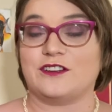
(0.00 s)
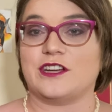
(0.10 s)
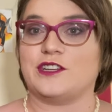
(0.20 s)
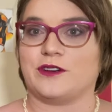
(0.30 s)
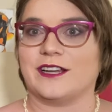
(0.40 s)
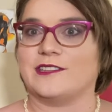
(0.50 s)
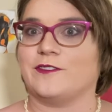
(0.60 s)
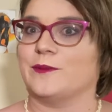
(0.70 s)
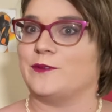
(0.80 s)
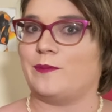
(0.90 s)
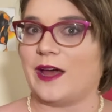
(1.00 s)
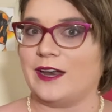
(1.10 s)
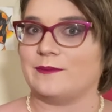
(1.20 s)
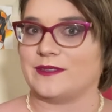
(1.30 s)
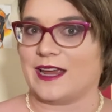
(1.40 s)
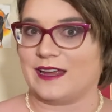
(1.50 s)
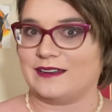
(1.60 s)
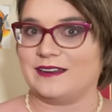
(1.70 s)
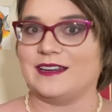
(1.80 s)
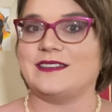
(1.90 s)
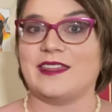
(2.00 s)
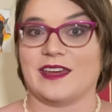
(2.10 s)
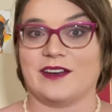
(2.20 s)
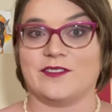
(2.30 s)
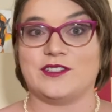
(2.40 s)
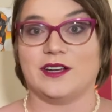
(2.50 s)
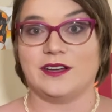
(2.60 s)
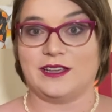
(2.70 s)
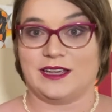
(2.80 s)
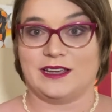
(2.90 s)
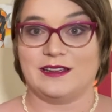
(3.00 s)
he transforms Bottom's head into that of a donkey.